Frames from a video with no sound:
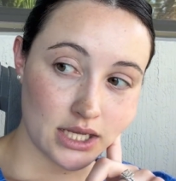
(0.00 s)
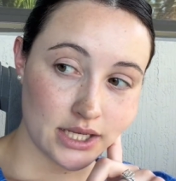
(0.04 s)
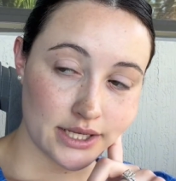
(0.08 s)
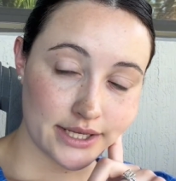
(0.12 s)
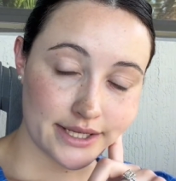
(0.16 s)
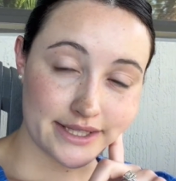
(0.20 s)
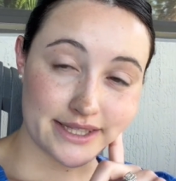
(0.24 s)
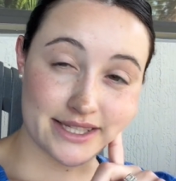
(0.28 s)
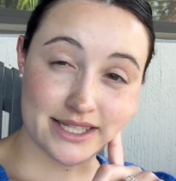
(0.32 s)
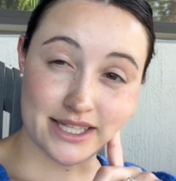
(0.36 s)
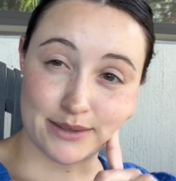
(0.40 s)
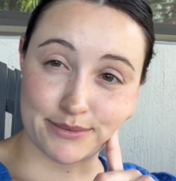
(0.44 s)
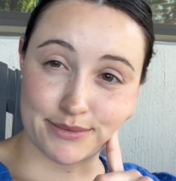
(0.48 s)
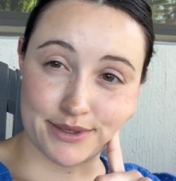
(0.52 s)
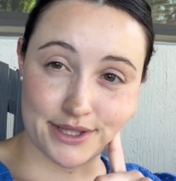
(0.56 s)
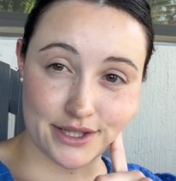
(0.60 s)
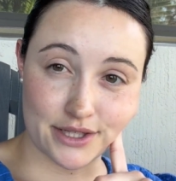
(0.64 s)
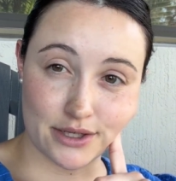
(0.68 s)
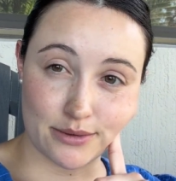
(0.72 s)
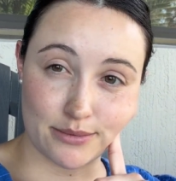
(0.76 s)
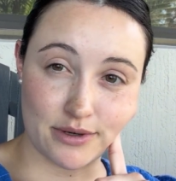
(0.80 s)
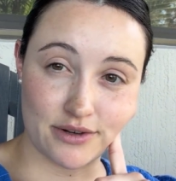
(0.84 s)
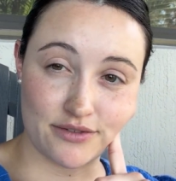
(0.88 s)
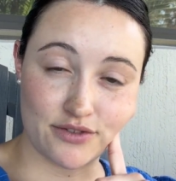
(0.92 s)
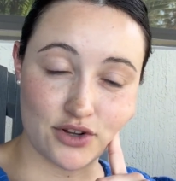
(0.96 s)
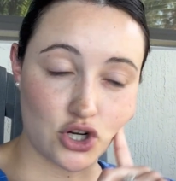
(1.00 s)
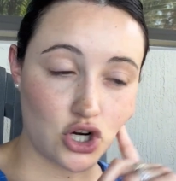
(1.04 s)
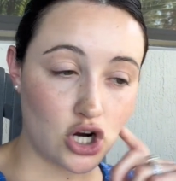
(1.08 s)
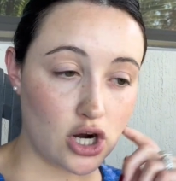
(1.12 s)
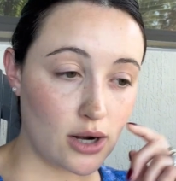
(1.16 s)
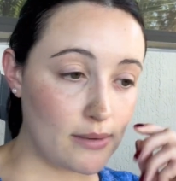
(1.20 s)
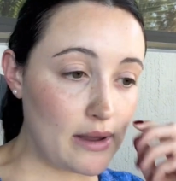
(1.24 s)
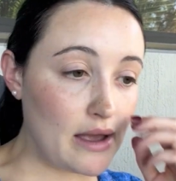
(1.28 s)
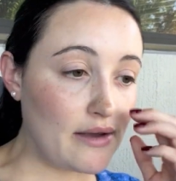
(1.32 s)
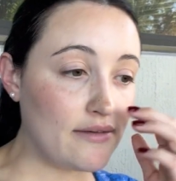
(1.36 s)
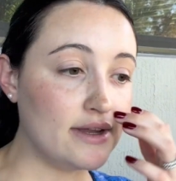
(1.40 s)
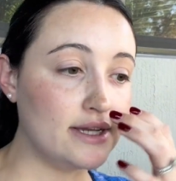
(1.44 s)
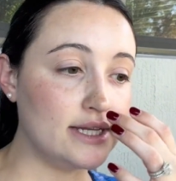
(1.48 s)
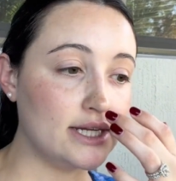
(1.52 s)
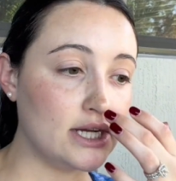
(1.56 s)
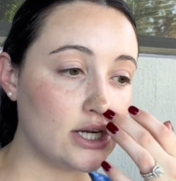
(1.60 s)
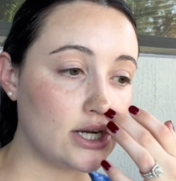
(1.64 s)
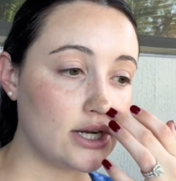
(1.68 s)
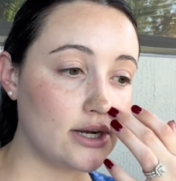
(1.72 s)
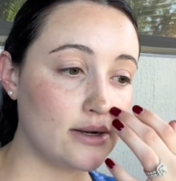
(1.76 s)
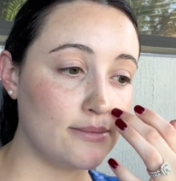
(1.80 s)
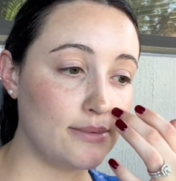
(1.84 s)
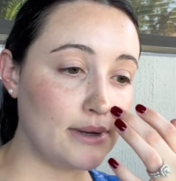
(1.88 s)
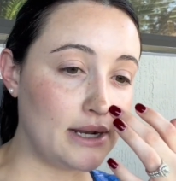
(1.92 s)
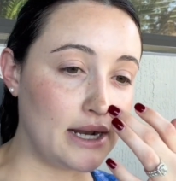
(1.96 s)
It's gonna be a little bit of a carb heavy
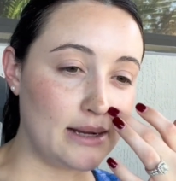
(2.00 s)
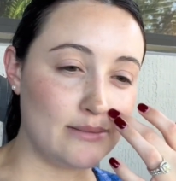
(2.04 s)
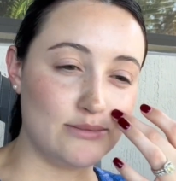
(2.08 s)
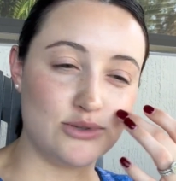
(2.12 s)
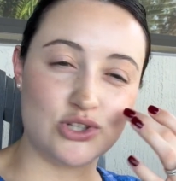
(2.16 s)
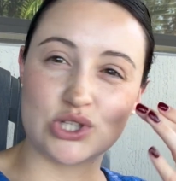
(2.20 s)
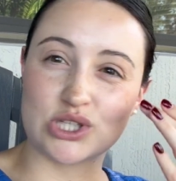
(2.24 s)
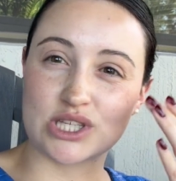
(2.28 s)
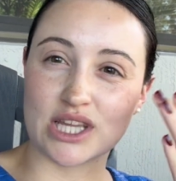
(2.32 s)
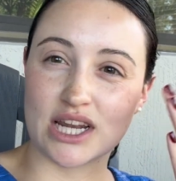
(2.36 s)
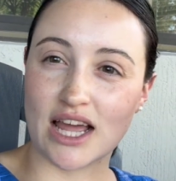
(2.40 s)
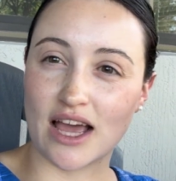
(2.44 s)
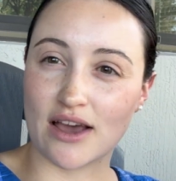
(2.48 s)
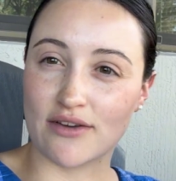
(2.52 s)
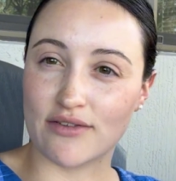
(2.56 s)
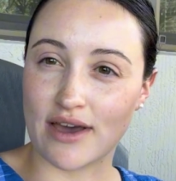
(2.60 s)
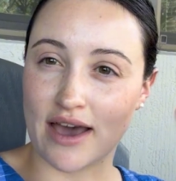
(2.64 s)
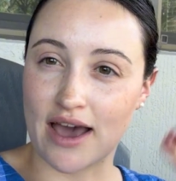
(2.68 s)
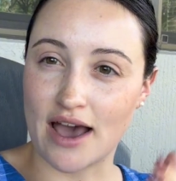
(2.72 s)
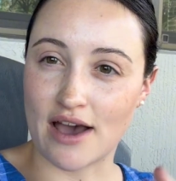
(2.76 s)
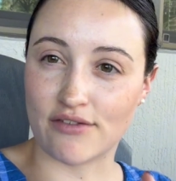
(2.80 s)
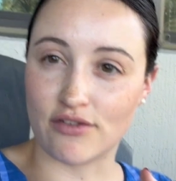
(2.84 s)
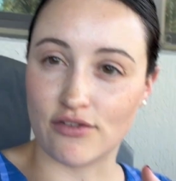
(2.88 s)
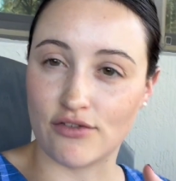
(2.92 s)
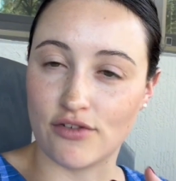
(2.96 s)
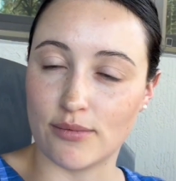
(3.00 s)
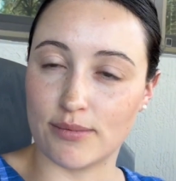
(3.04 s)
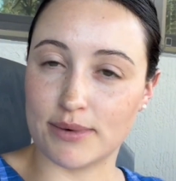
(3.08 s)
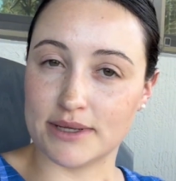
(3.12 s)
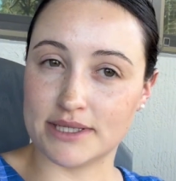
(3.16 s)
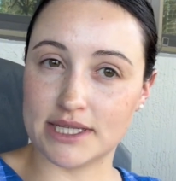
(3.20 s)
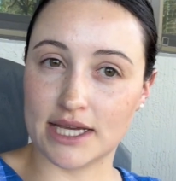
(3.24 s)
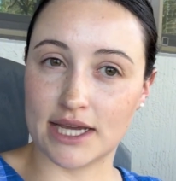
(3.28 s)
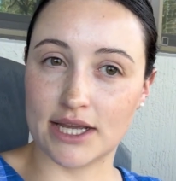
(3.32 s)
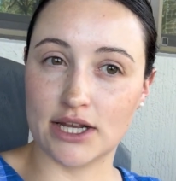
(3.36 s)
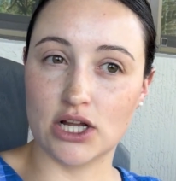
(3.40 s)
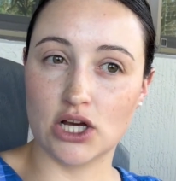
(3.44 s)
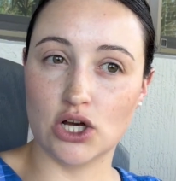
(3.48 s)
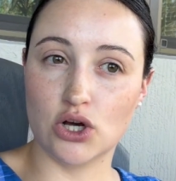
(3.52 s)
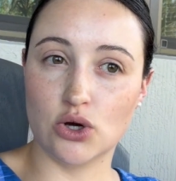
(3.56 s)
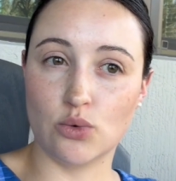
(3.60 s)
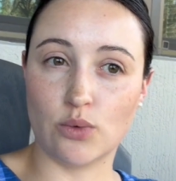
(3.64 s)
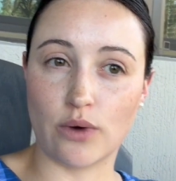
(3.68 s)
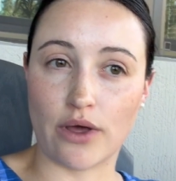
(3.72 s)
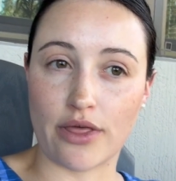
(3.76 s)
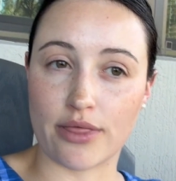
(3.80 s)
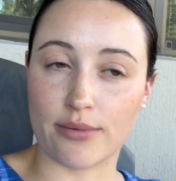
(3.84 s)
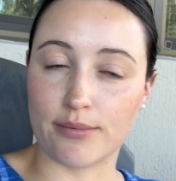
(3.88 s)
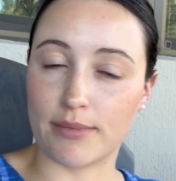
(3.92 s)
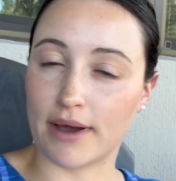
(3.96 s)
dinner, but I'm just gonna have half of a potato
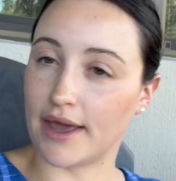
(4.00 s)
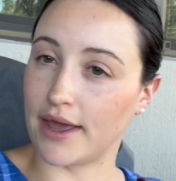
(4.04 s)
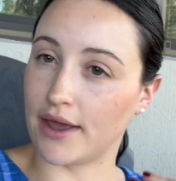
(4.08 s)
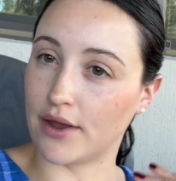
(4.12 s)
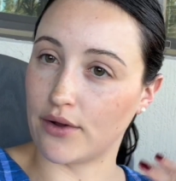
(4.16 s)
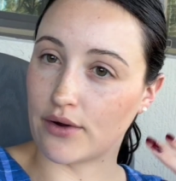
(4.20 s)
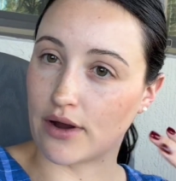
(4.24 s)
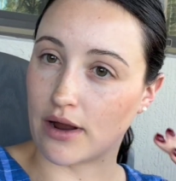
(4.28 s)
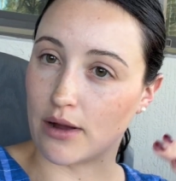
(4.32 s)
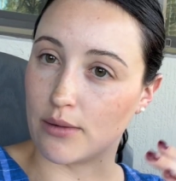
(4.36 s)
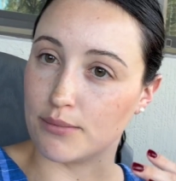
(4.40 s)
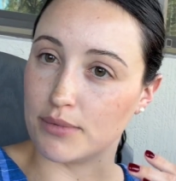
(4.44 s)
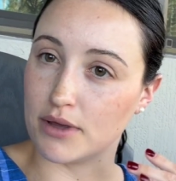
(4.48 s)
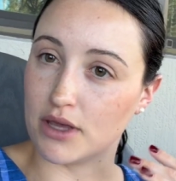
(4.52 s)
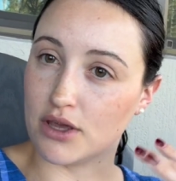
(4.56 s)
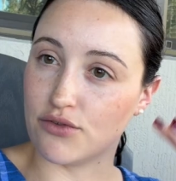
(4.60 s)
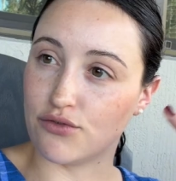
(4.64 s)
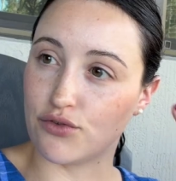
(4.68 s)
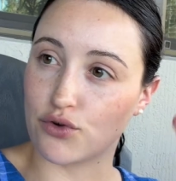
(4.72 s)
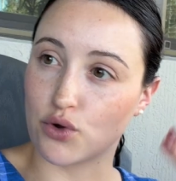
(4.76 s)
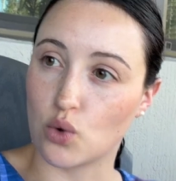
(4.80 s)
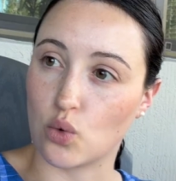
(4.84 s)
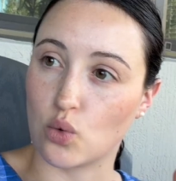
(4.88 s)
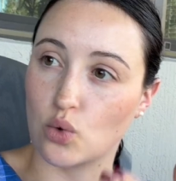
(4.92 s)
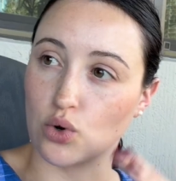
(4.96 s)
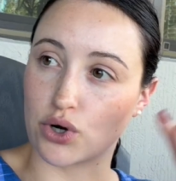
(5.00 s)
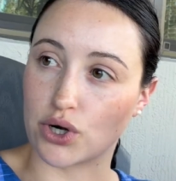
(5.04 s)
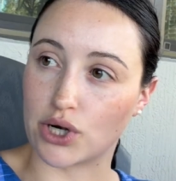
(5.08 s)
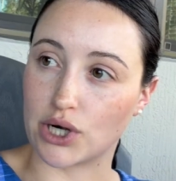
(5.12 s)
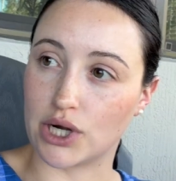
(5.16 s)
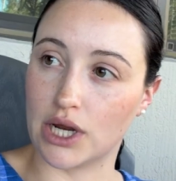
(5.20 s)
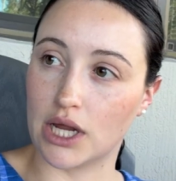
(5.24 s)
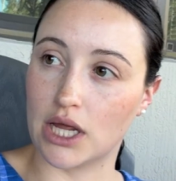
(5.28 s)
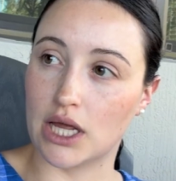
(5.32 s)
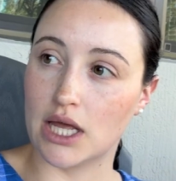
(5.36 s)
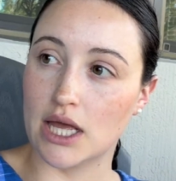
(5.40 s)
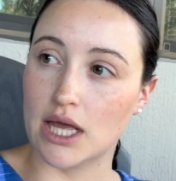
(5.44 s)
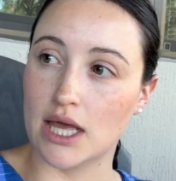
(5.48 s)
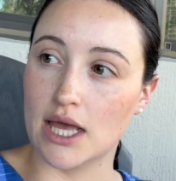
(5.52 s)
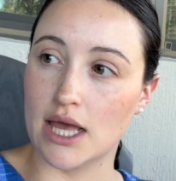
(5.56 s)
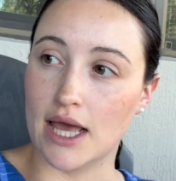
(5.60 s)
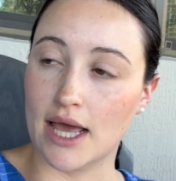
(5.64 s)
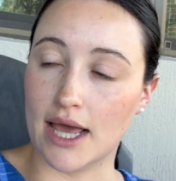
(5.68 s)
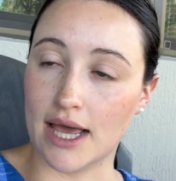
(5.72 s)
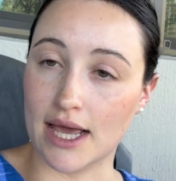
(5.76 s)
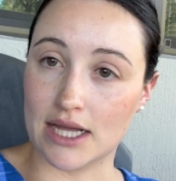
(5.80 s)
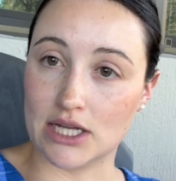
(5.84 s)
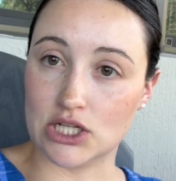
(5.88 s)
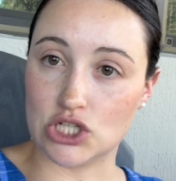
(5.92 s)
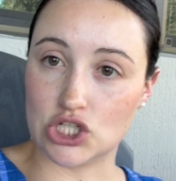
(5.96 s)
with my ground beef, corn,
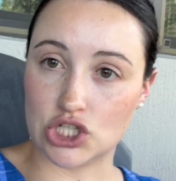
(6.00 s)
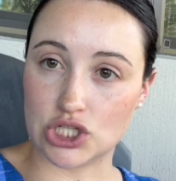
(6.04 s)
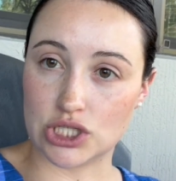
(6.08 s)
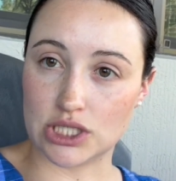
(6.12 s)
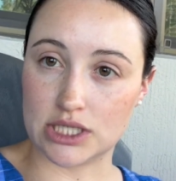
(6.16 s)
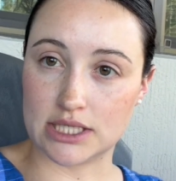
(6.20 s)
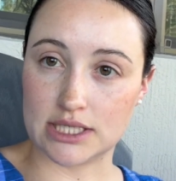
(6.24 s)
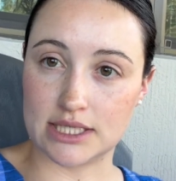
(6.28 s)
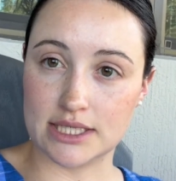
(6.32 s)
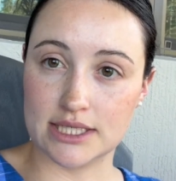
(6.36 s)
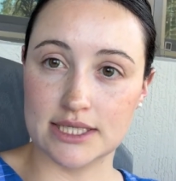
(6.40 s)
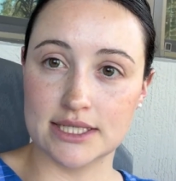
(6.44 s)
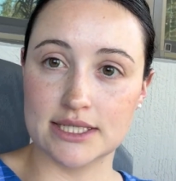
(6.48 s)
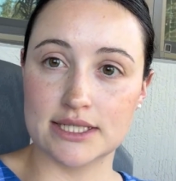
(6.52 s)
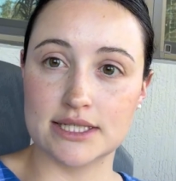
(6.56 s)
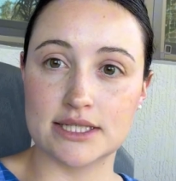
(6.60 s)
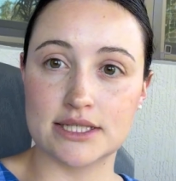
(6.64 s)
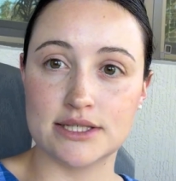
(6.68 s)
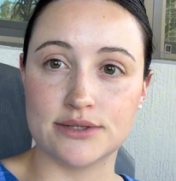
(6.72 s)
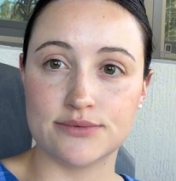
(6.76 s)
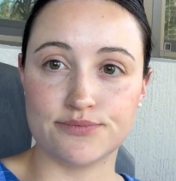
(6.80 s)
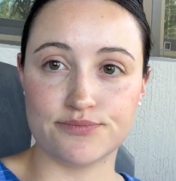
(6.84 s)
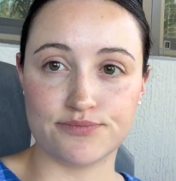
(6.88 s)
and cheese.